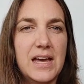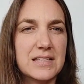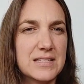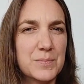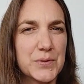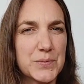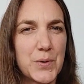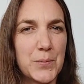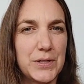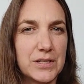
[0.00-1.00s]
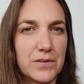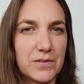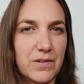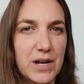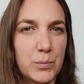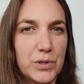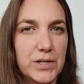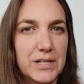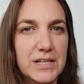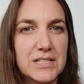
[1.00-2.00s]
simple is probably not the right
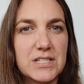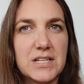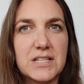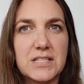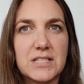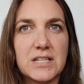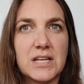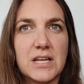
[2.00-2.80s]
word. It's just